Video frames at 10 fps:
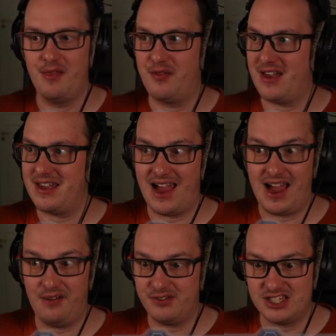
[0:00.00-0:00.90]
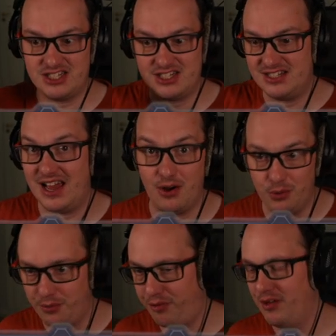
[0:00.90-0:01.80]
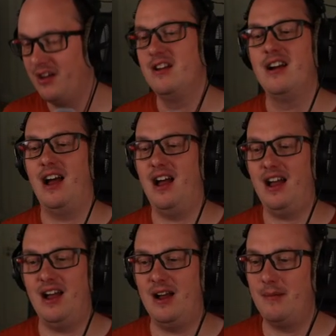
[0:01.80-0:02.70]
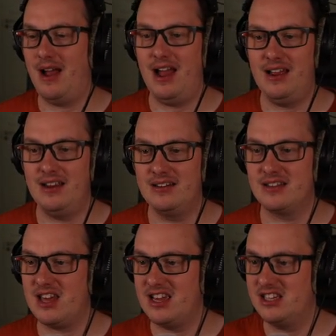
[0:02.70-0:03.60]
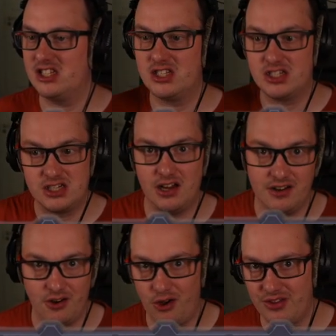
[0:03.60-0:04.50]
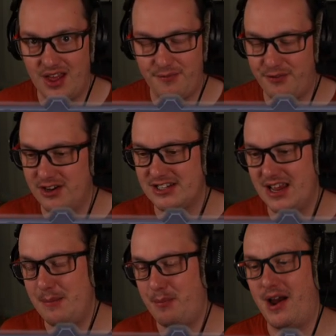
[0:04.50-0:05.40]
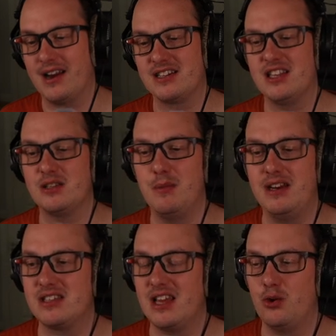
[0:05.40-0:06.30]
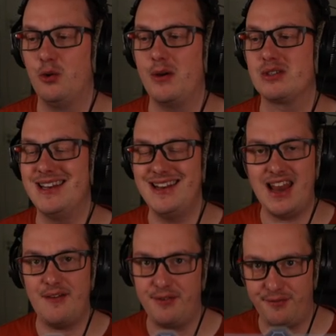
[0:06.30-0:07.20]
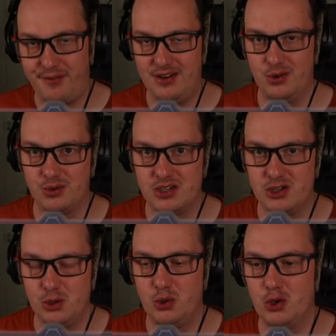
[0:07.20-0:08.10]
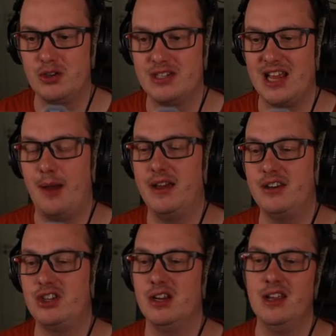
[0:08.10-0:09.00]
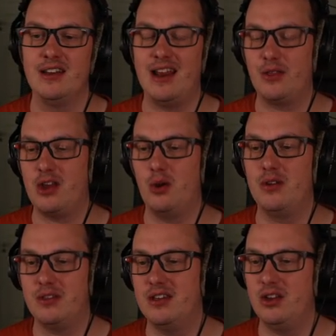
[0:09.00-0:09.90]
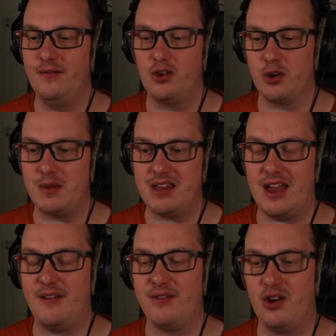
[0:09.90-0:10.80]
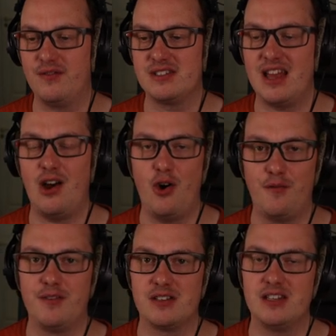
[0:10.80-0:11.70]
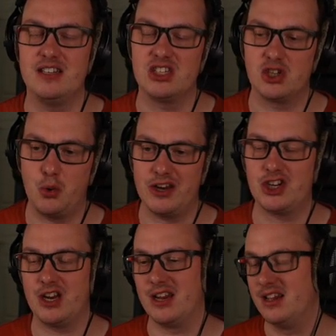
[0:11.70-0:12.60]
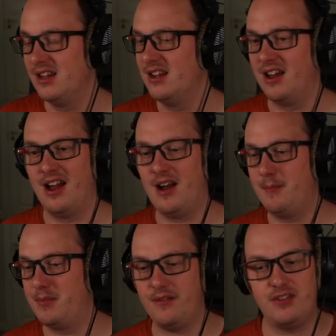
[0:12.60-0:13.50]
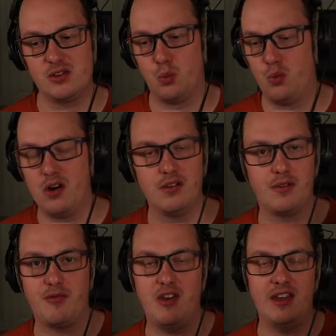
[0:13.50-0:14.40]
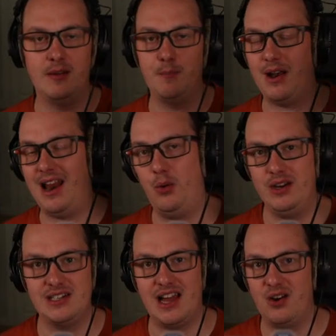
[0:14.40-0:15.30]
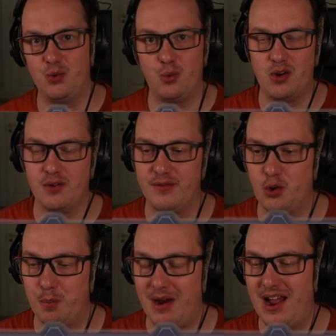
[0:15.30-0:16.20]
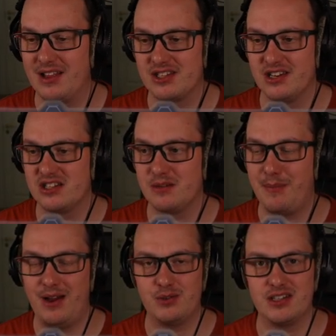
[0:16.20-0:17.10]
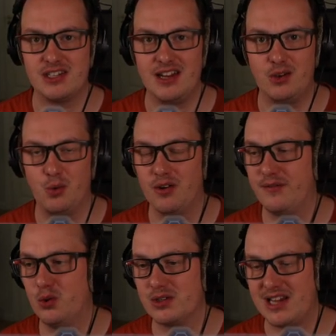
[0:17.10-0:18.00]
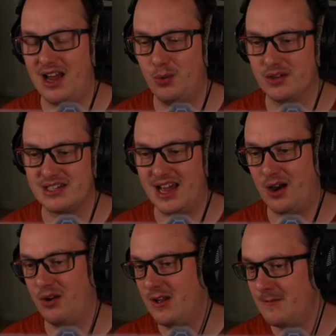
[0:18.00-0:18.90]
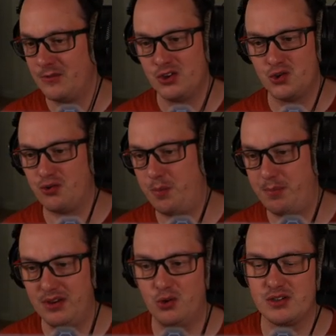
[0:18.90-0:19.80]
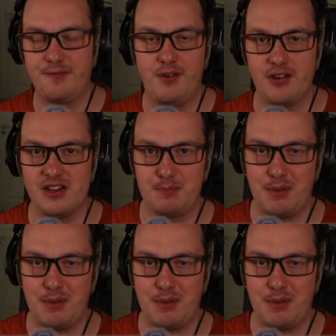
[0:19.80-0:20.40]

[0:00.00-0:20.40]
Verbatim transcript: They have stealth um, and they stun on their first impact. This means they almost never fail to do good damage. Now, the only thing you've got to be careful of is they're obviously squishy. Um, but if there's one thing plowing down one of your paths and is about to take one of your towers down, dropping your Defias